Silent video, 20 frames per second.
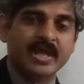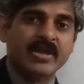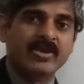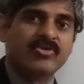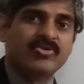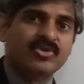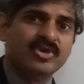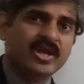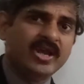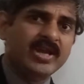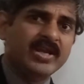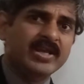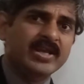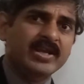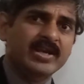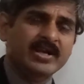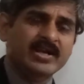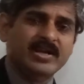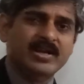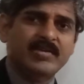
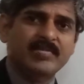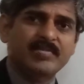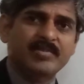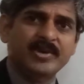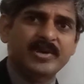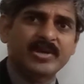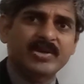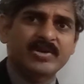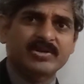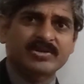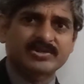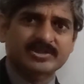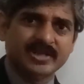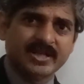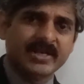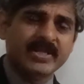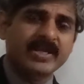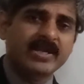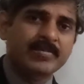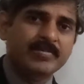creating a company or
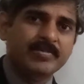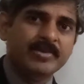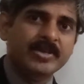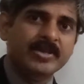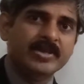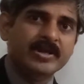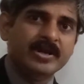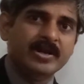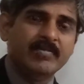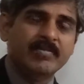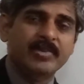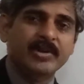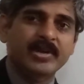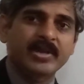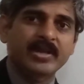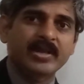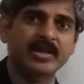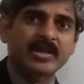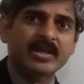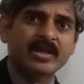selling a big
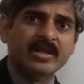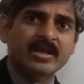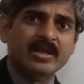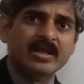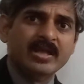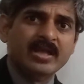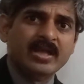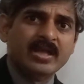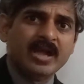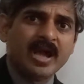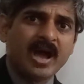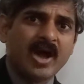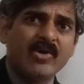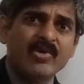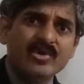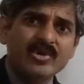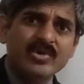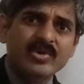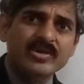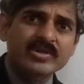company, how
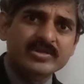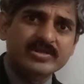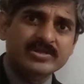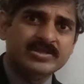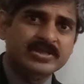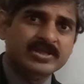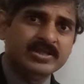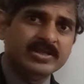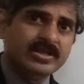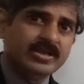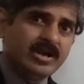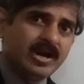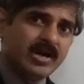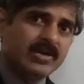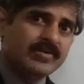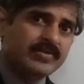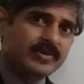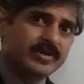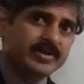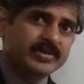do you instill the
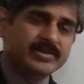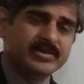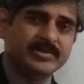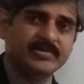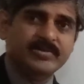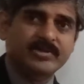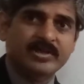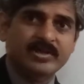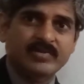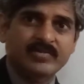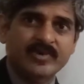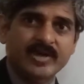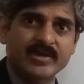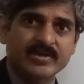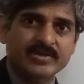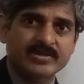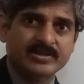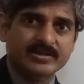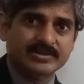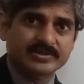confidence into the
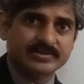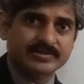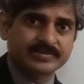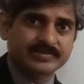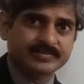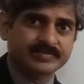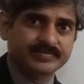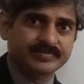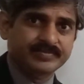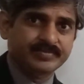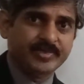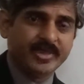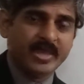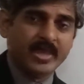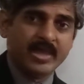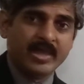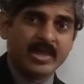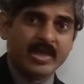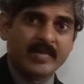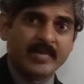investors?
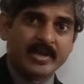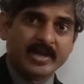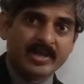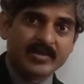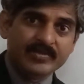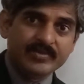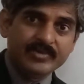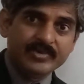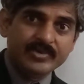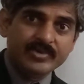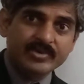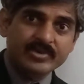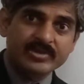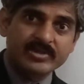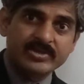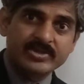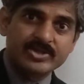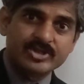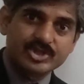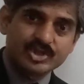I mean, if you
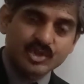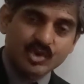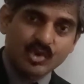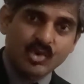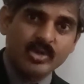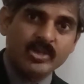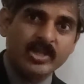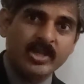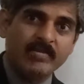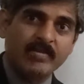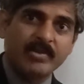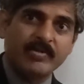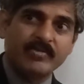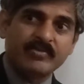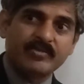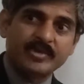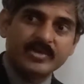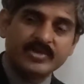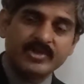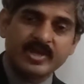show them a
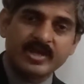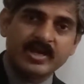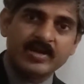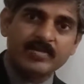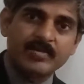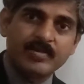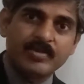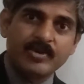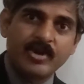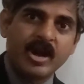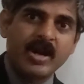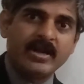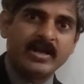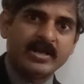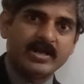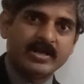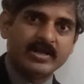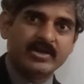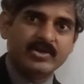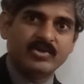physical
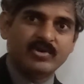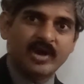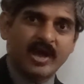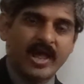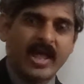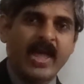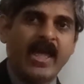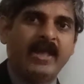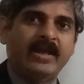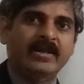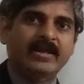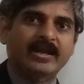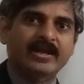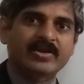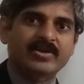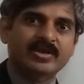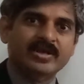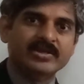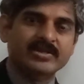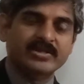product in your hand that
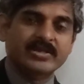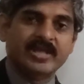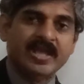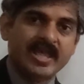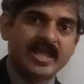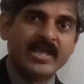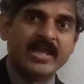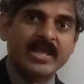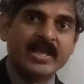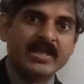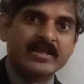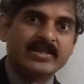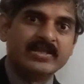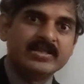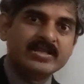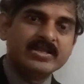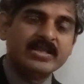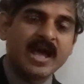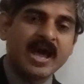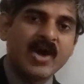you can say, hey, this
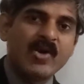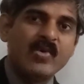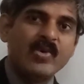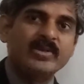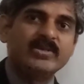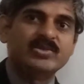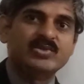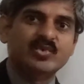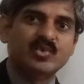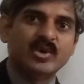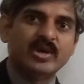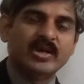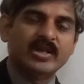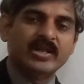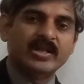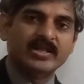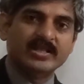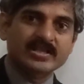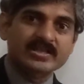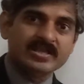is how it's
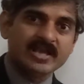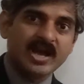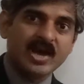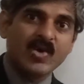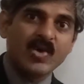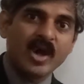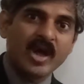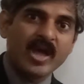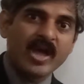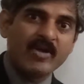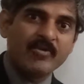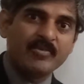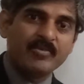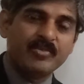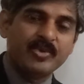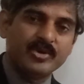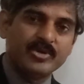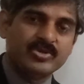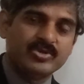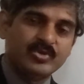working, this is how I have
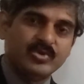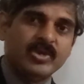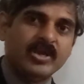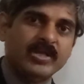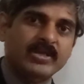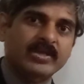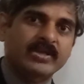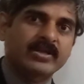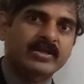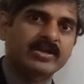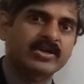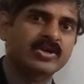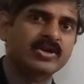put together,